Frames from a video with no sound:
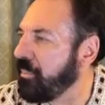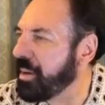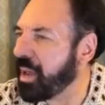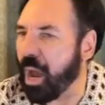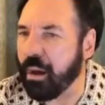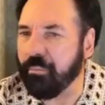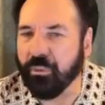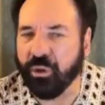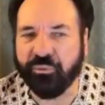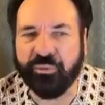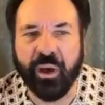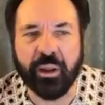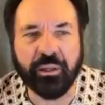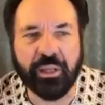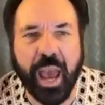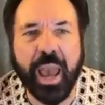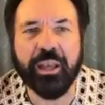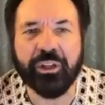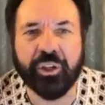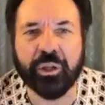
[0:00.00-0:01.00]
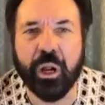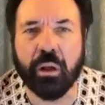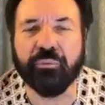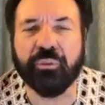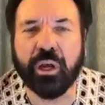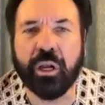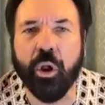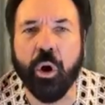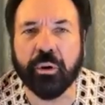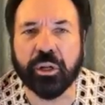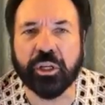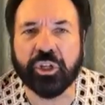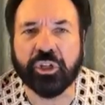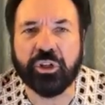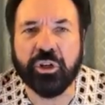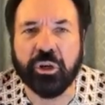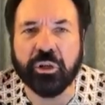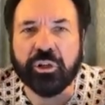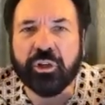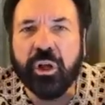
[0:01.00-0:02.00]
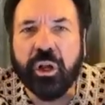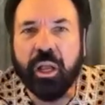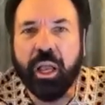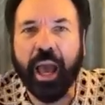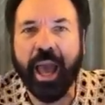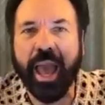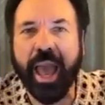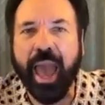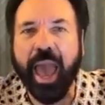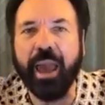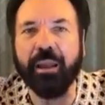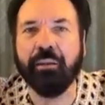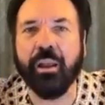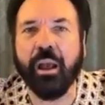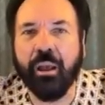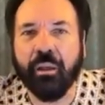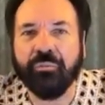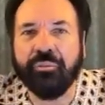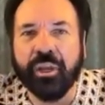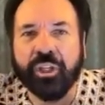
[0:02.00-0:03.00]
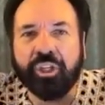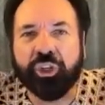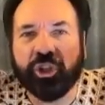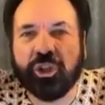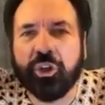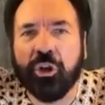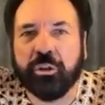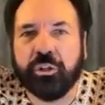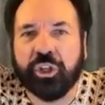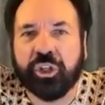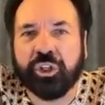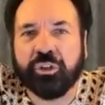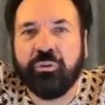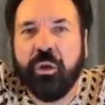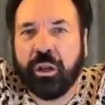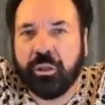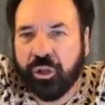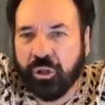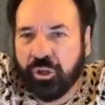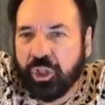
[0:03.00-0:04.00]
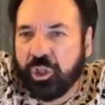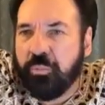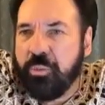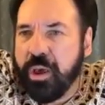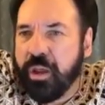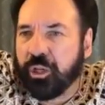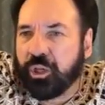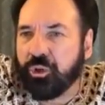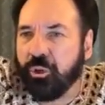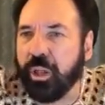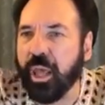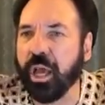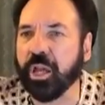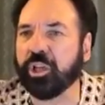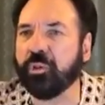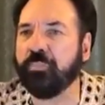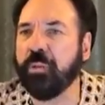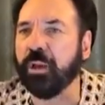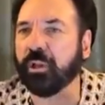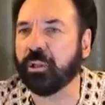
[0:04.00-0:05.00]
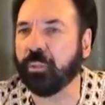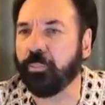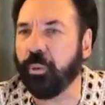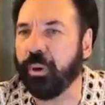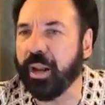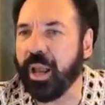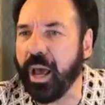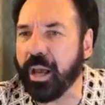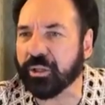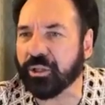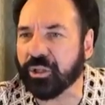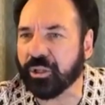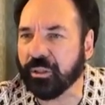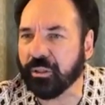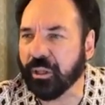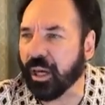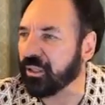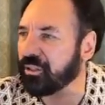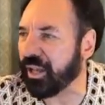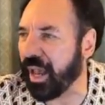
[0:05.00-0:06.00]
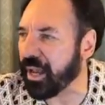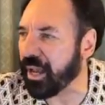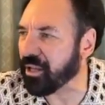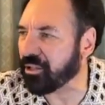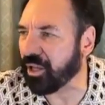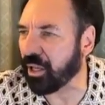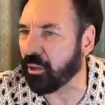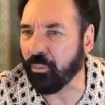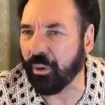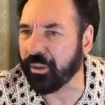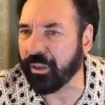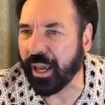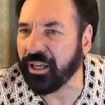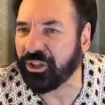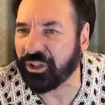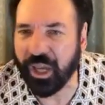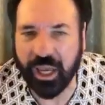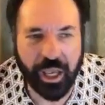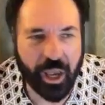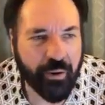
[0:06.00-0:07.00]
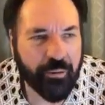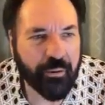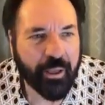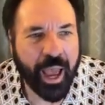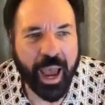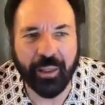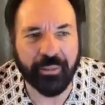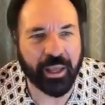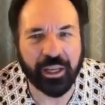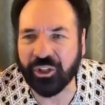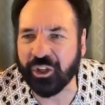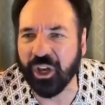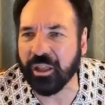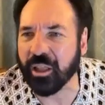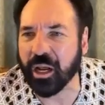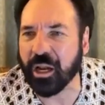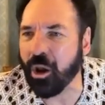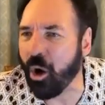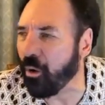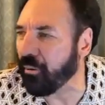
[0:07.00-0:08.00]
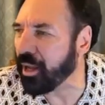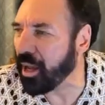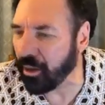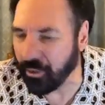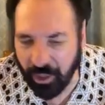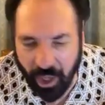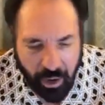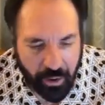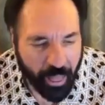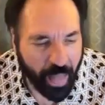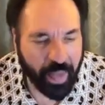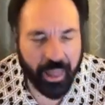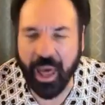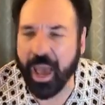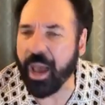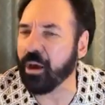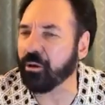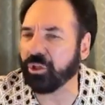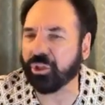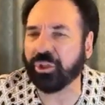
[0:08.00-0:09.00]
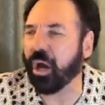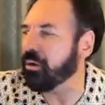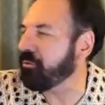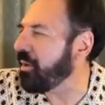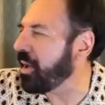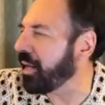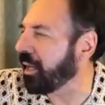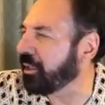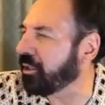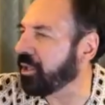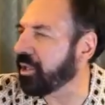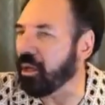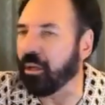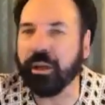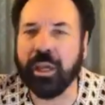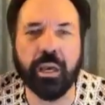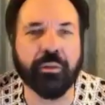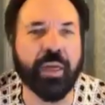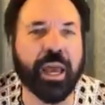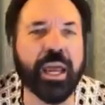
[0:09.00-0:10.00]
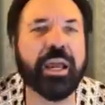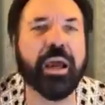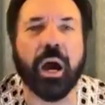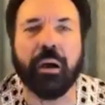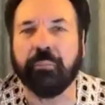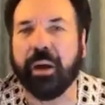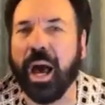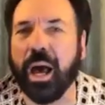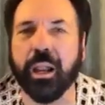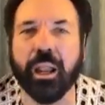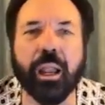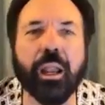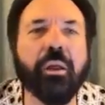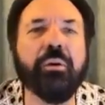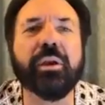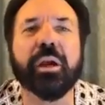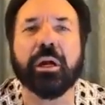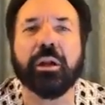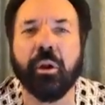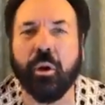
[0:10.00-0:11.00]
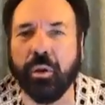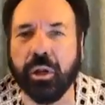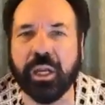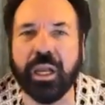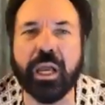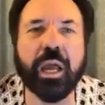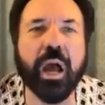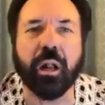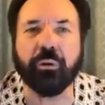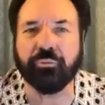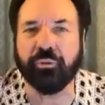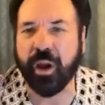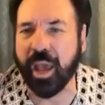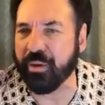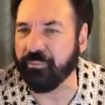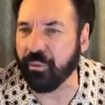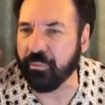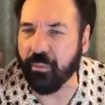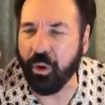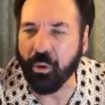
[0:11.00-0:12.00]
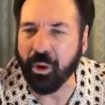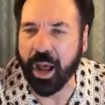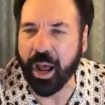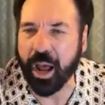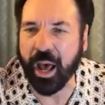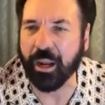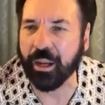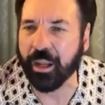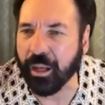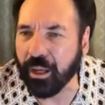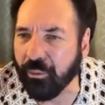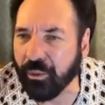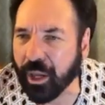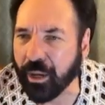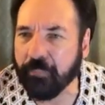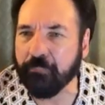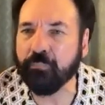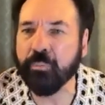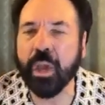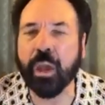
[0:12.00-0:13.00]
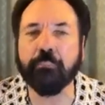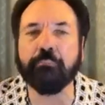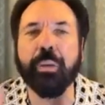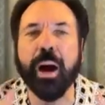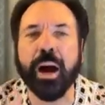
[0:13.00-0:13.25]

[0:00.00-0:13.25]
we become the foundation of the glorious church and this church structure spiritually is built upon us Isaiah said, when they see you and they see the glory on you, they're going to start running to you. Here they come. Hallelujah. Glory to God forevermore. Hallelujah.